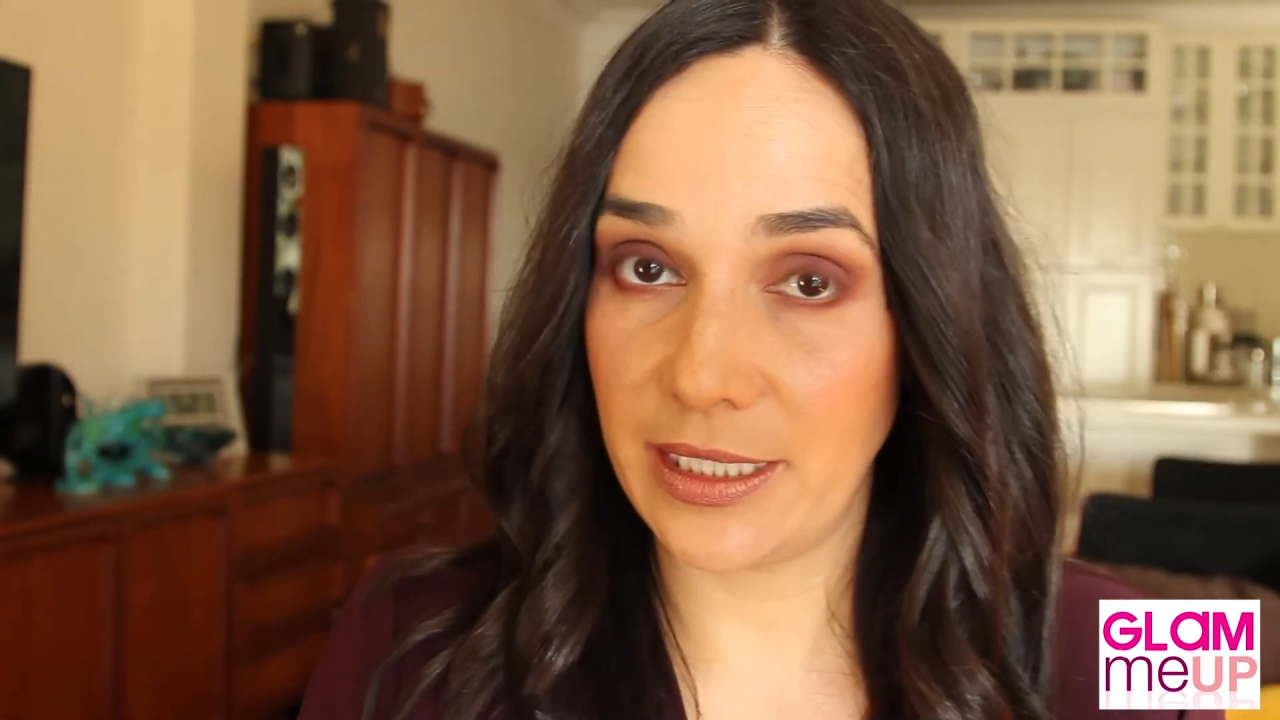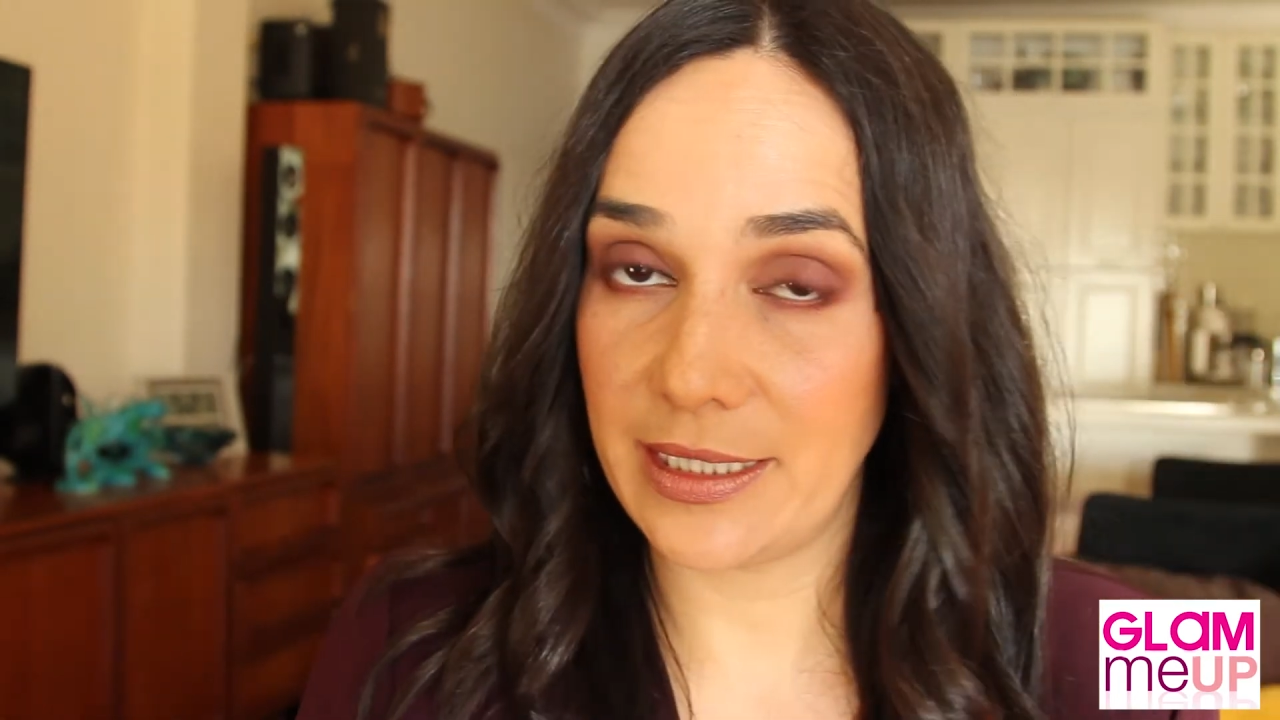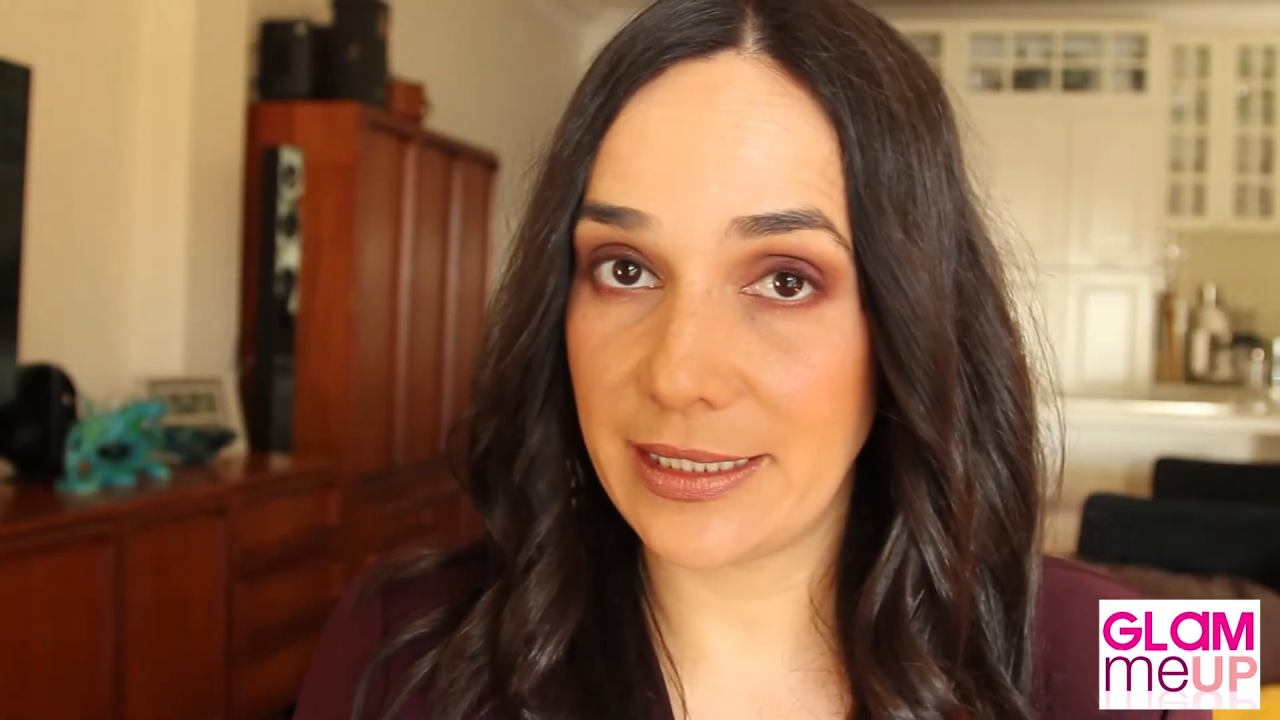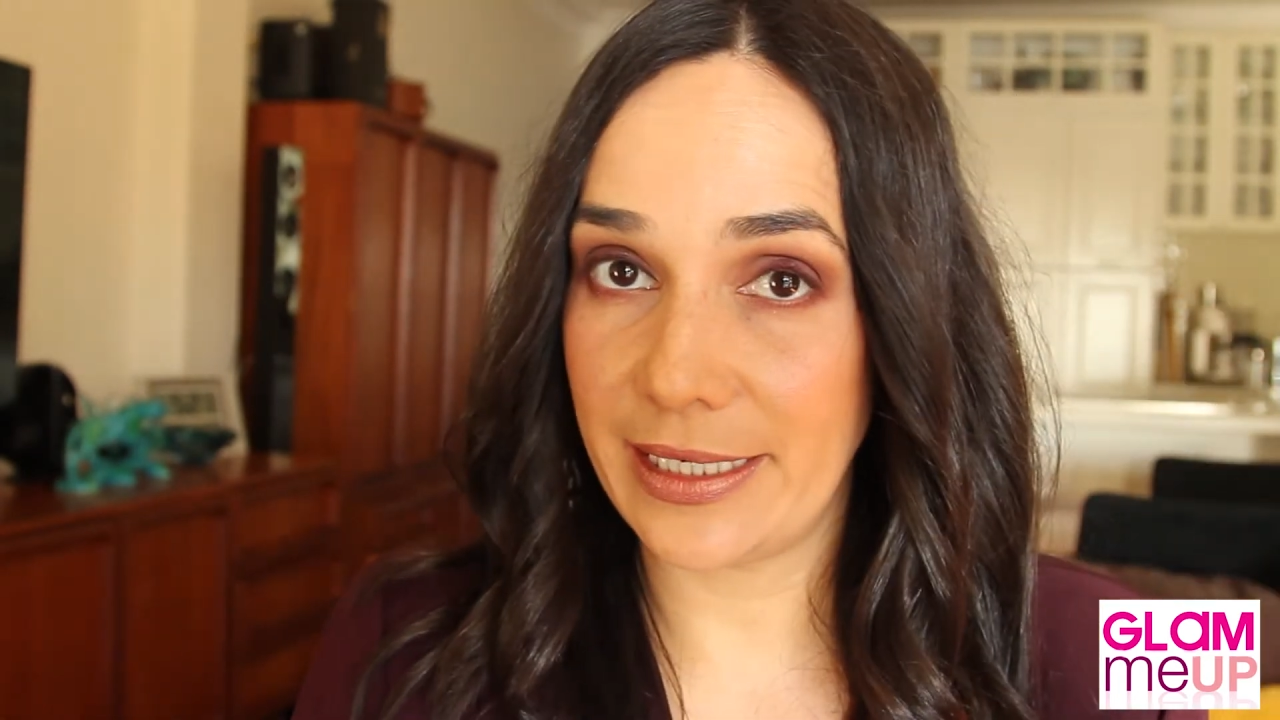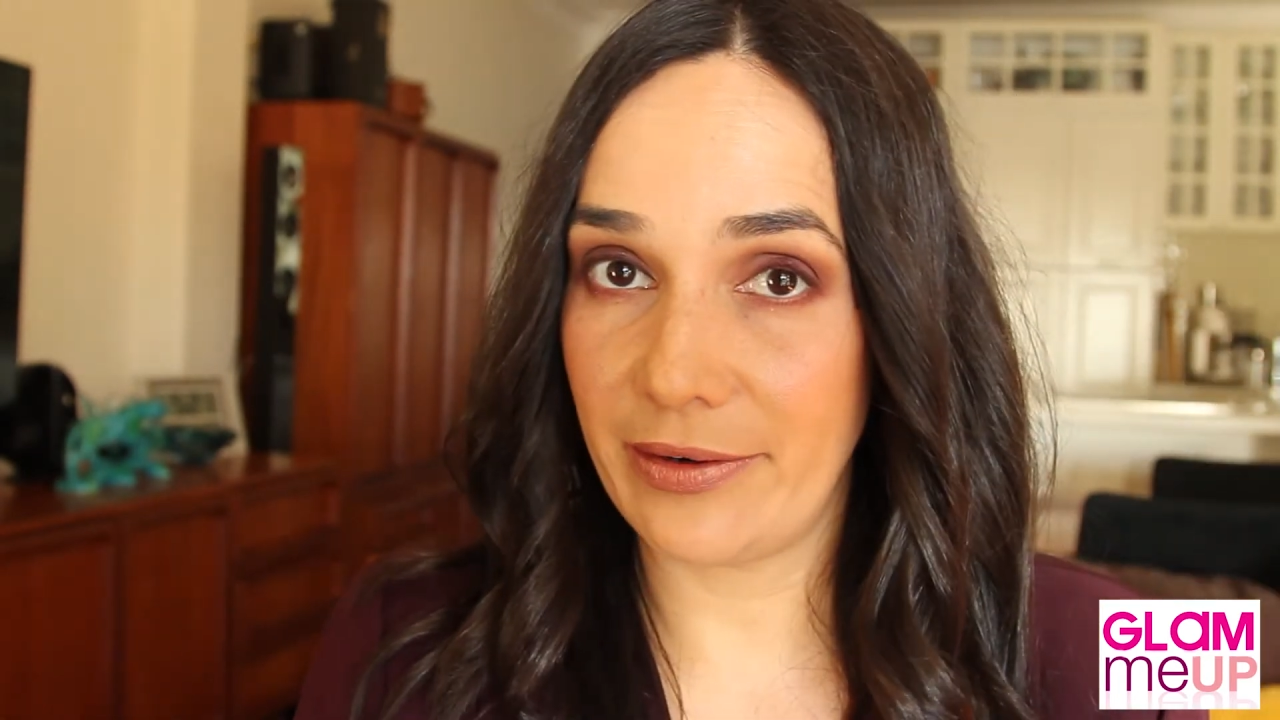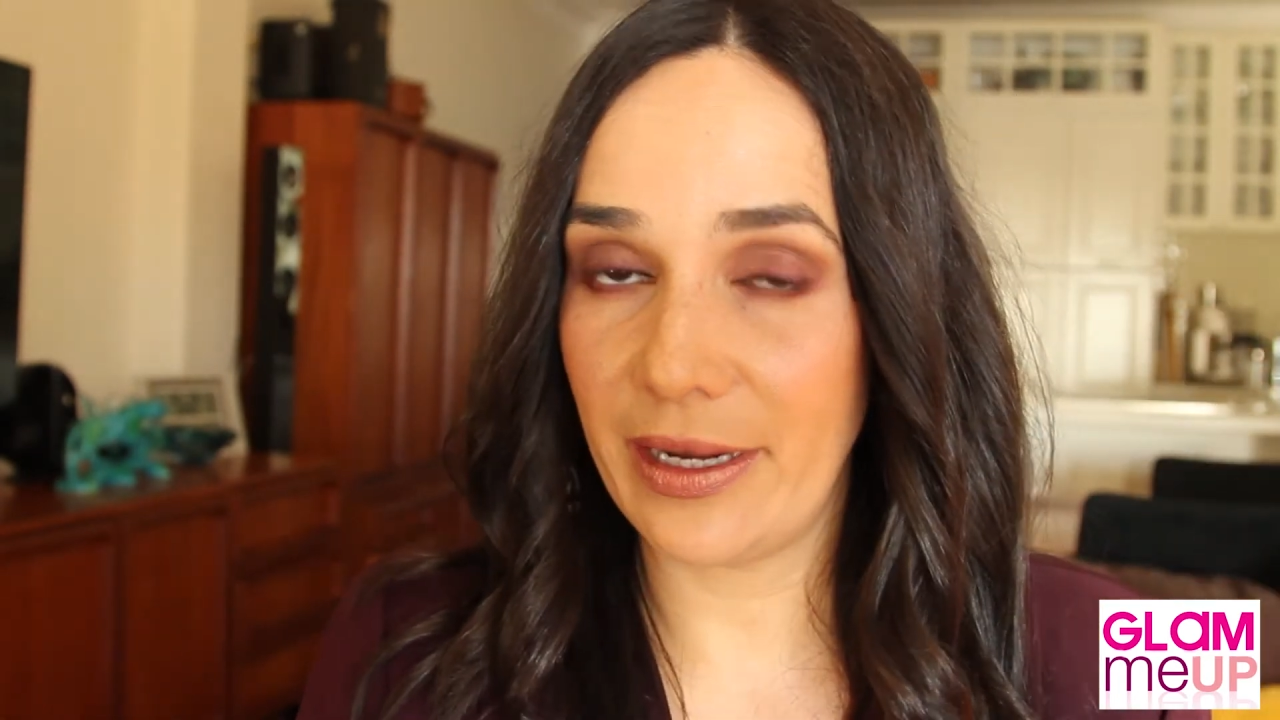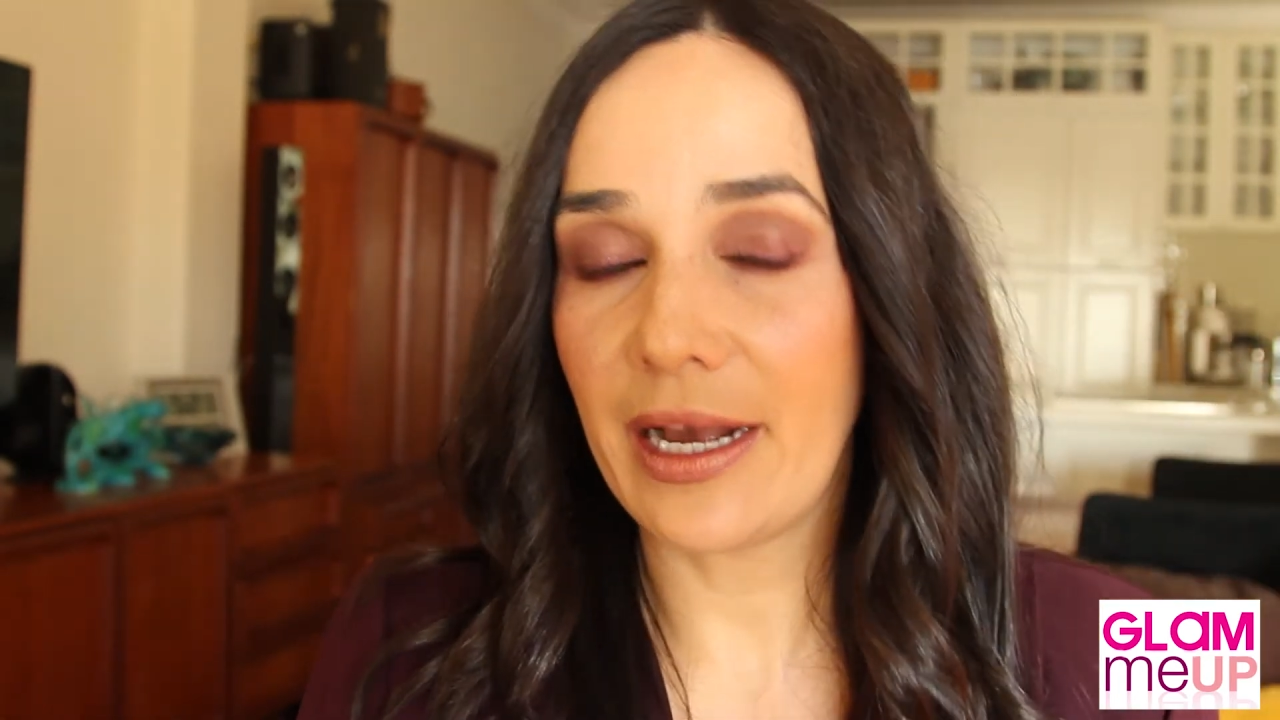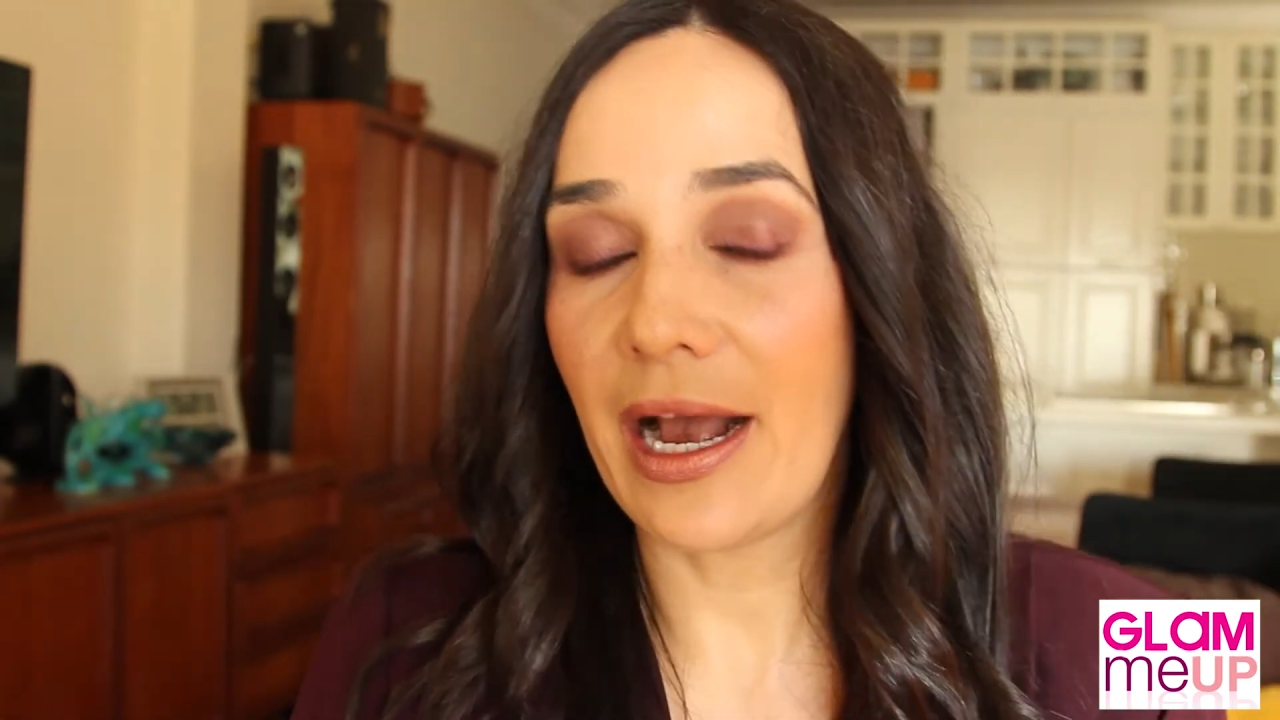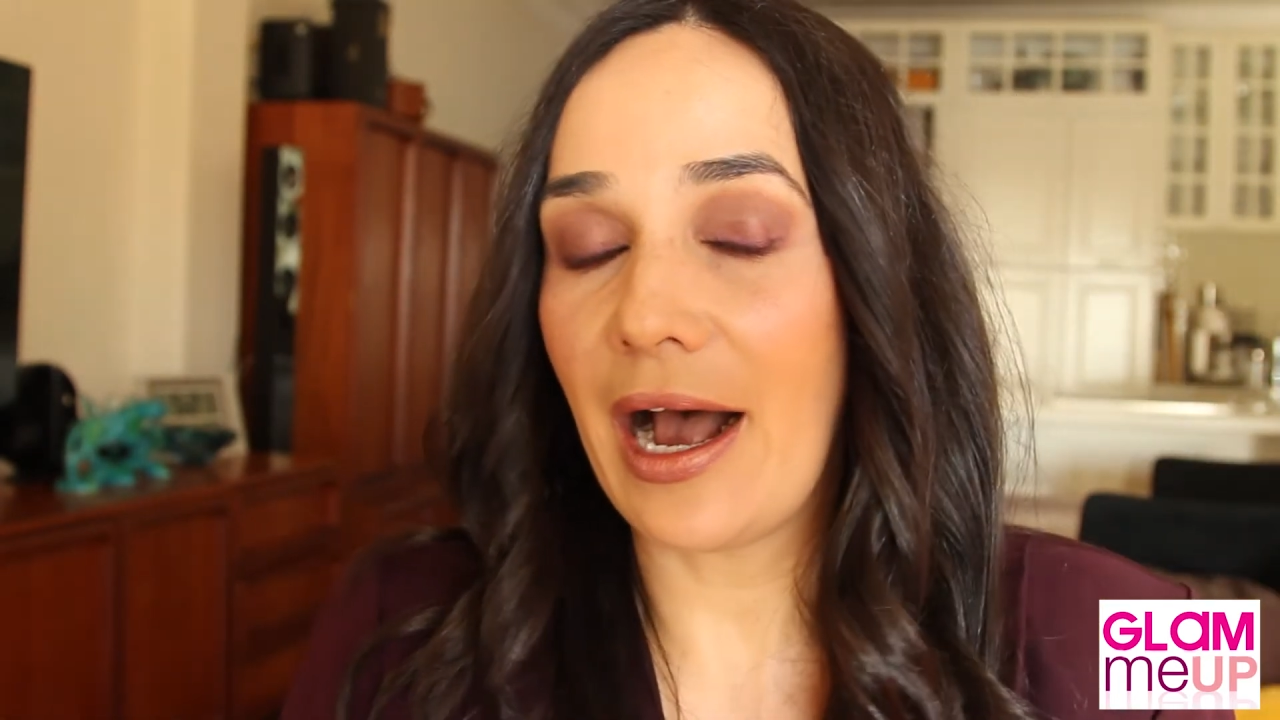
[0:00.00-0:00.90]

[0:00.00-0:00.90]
in this area